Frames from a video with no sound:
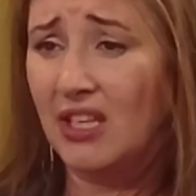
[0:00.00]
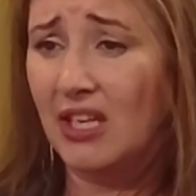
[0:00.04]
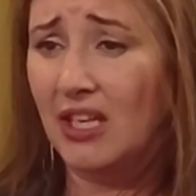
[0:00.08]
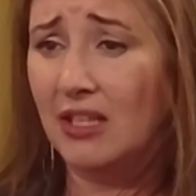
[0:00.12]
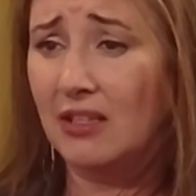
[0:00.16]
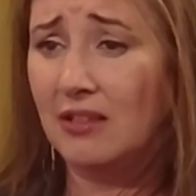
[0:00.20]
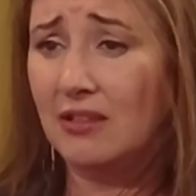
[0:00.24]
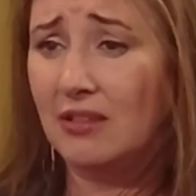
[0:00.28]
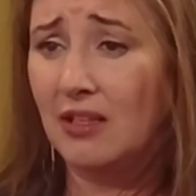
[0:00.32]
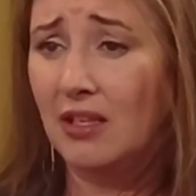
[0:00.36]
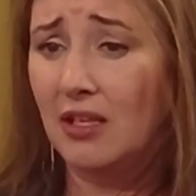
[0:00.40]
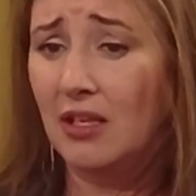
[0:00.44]

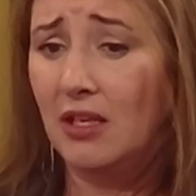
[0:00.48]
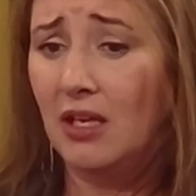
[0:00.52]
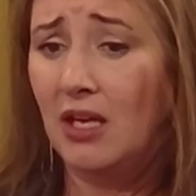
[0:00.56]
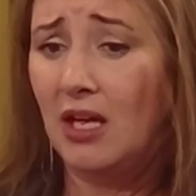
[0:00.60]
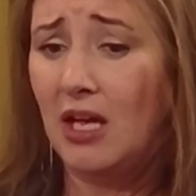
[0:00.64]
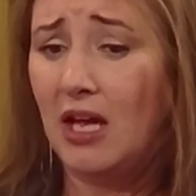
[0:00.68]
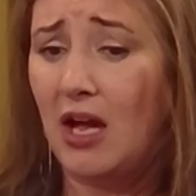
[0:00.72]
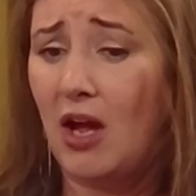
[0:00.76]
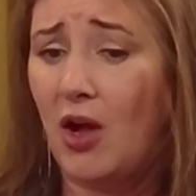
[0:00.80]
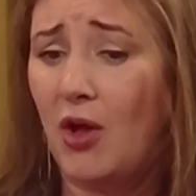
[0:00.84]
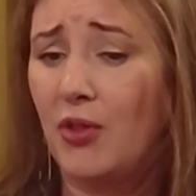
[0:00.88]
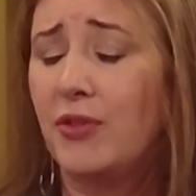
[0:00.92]
it
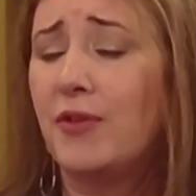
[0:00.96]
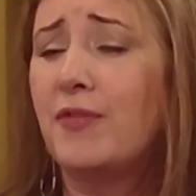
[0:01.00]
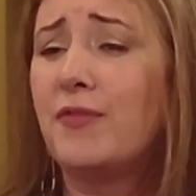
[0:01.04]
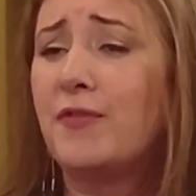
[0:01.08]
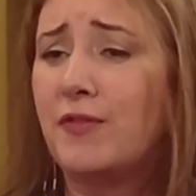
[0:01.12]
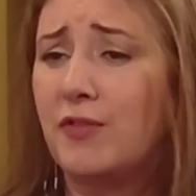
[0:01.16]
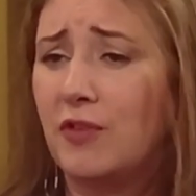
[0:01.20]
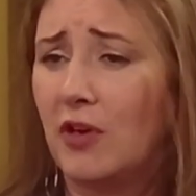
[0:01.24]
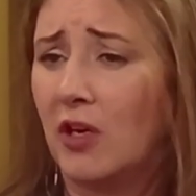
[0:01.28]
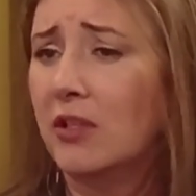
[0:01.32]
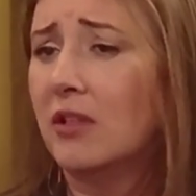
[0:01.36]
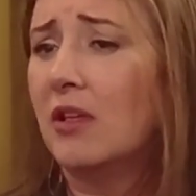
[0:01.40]
on the
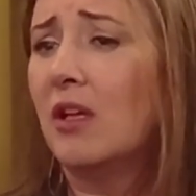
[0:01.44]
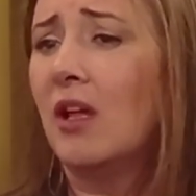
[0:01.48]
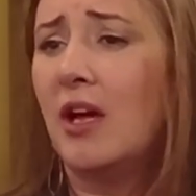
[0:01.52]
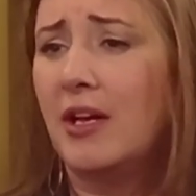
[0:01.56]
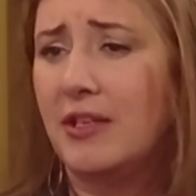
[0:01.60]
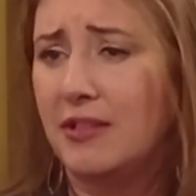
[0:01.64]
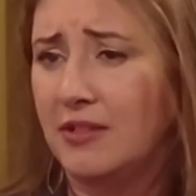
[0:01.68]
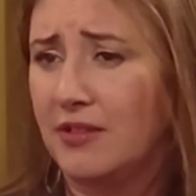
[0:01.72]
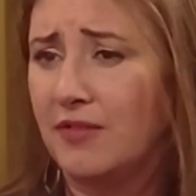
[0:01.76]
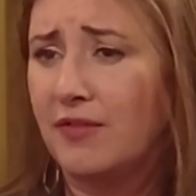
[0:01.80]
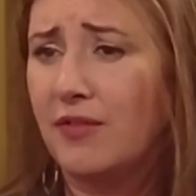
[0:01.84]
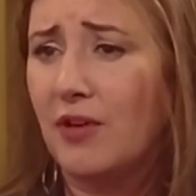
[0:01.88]
front
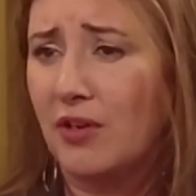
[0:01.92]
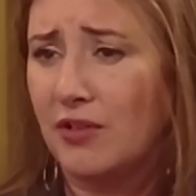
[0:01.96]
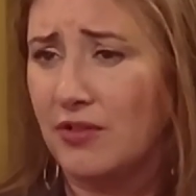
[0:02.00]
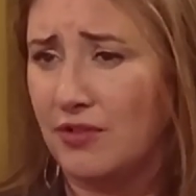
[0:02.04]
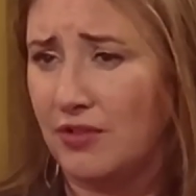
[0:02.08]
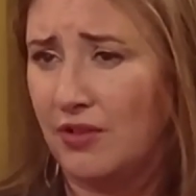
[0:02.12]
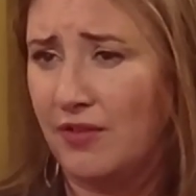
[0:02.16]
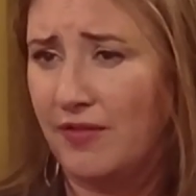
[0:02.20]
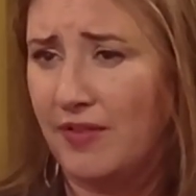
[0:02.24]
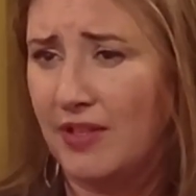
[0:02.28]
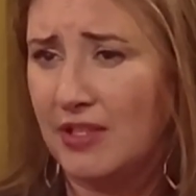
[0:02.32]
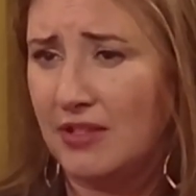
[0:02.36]
lines of our
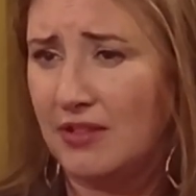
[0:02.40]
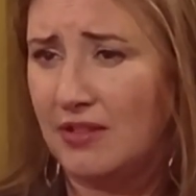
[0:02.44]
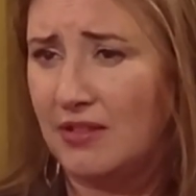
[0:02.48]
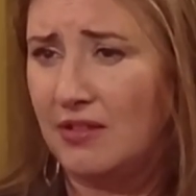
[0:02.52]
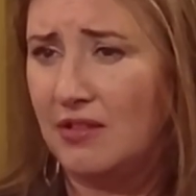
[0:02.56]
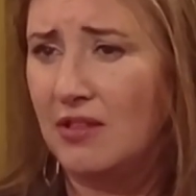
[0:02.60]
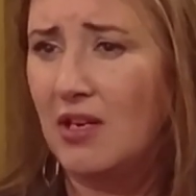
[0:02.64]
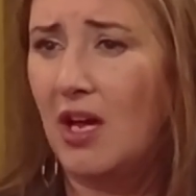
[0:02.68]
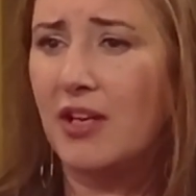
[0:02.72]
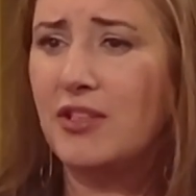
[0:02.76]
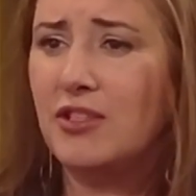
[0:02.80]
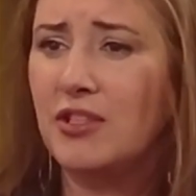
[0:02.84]

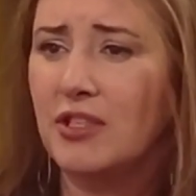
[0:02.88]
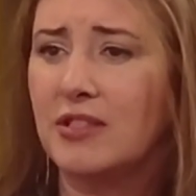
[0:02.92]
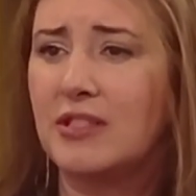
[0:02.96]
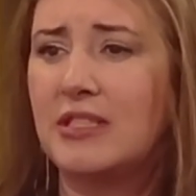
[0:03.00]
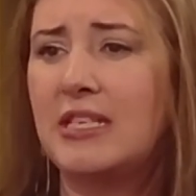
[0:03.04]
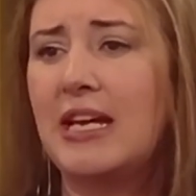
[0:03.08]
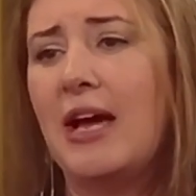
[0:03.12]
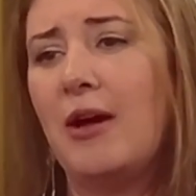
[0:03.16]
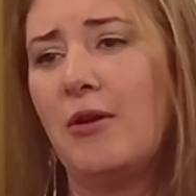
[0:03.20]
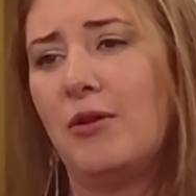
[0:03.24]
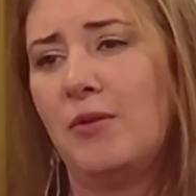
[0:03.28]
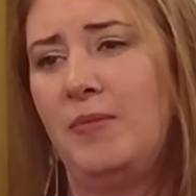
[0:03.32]
service, not
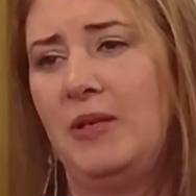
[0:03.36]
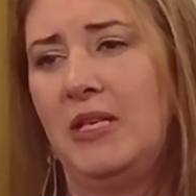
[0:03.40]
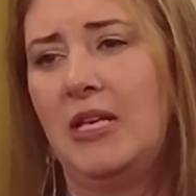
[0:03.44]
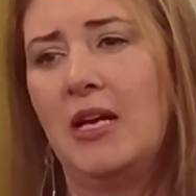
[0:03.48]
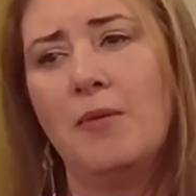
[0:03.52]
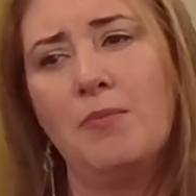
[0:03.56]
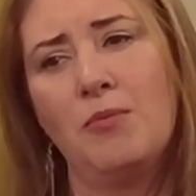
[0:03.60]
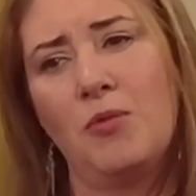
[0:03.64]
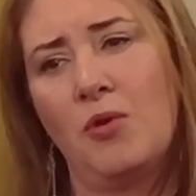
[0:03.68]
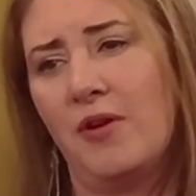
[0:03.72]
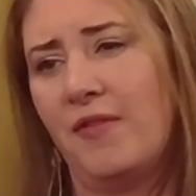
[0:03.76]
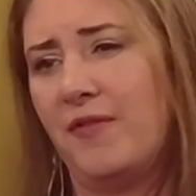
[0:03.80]
just how to
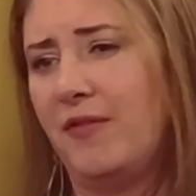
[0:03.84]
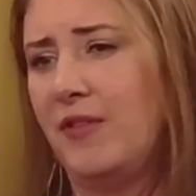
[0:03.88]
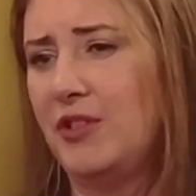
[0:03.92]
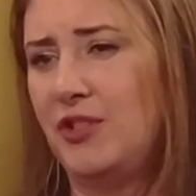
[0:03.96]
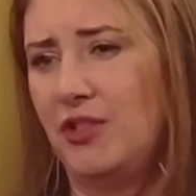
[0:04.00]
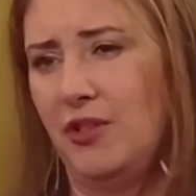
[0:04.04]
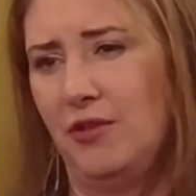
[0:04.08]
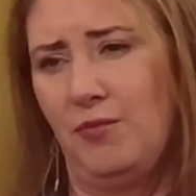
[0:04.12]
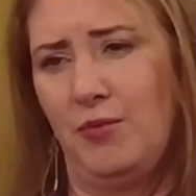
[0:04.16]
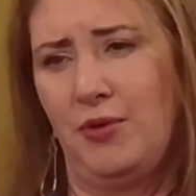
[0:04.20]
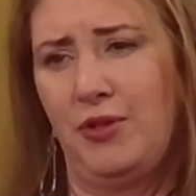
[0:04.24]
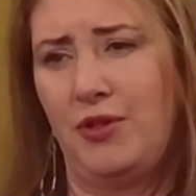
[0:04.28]
become more
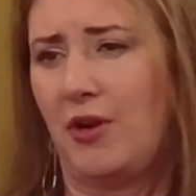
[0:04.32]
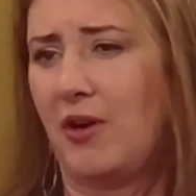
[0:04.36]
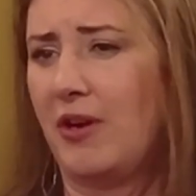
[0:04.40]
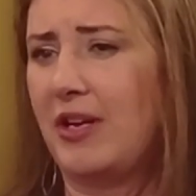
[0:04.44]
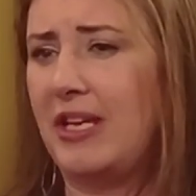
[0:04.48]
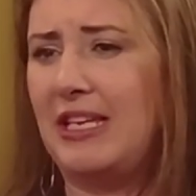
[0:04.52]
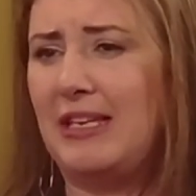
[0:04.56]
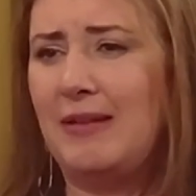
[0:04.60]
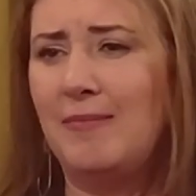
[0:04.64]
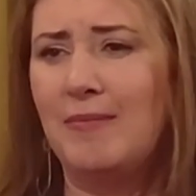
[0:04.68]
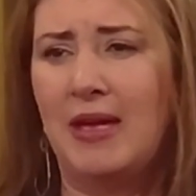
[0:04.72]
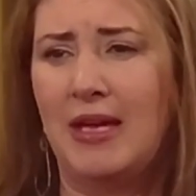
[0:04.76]
efficient with our
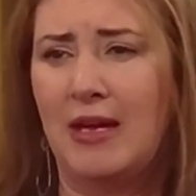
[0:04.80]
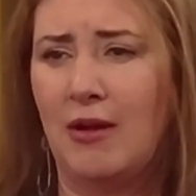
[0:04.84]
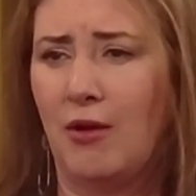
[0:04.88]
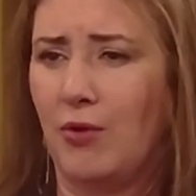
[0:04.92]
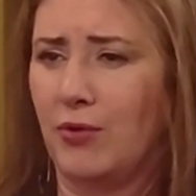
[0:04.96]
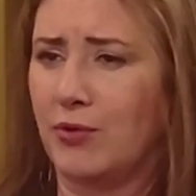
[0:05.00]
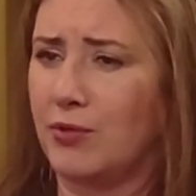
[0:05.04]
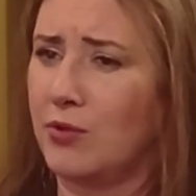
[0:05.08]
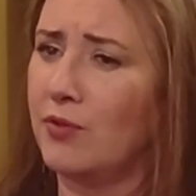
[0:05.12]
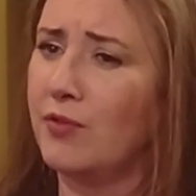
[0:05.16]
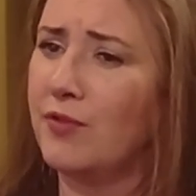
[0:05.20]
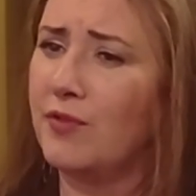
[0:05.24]

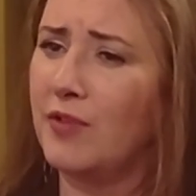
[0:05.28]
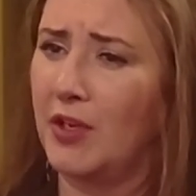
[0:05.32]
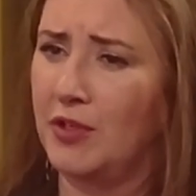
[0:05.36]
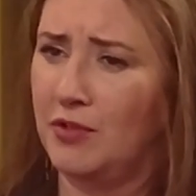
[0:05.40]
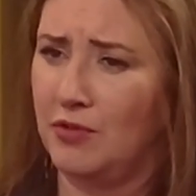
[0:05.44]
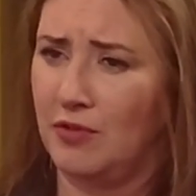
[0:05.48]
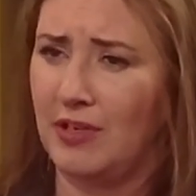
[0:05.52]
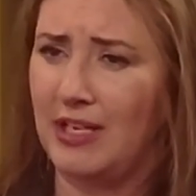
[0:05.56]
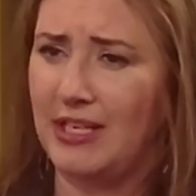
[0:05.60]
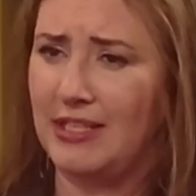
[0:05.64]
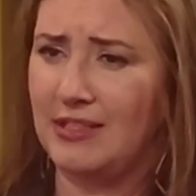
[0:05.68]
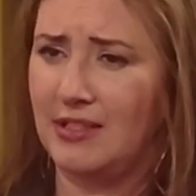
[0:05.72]
emails or
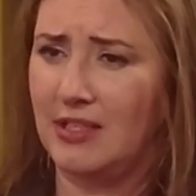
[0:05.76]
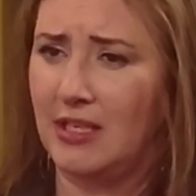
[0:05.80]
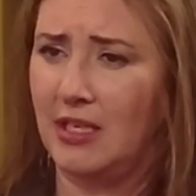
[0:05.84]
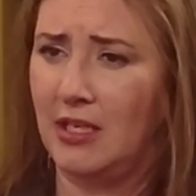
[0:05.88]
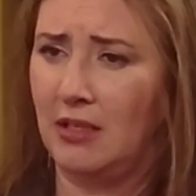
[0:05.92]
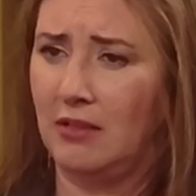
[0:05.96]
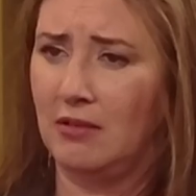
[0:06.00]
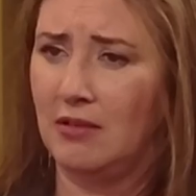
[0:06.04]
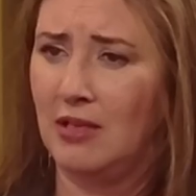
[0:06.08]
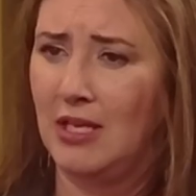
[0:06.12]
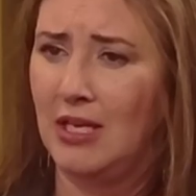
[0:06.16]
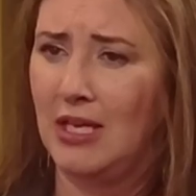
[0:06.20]

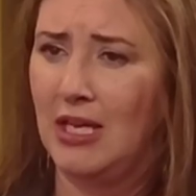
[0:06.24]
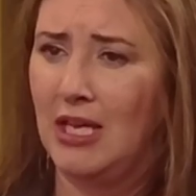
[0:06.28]
fundraising,